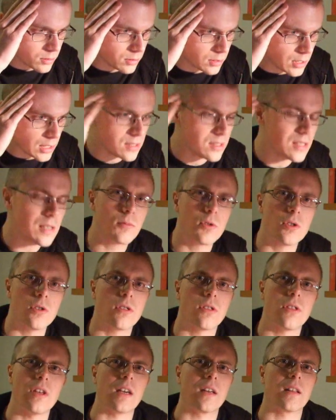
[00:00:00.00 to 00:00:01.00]
they seem to
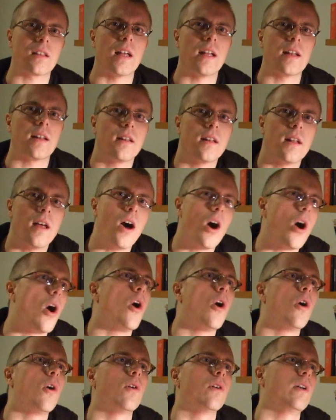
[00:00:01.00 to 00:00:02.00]
think that,
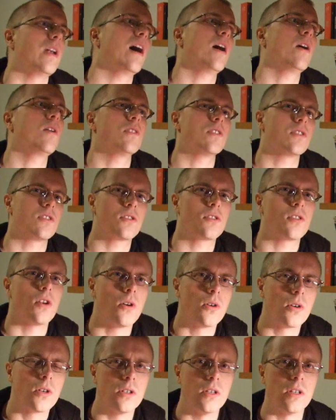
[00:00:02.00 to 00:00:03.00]
oh, now it's
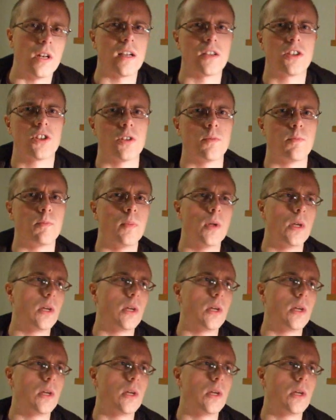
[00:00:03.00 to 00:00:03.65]
so good, I should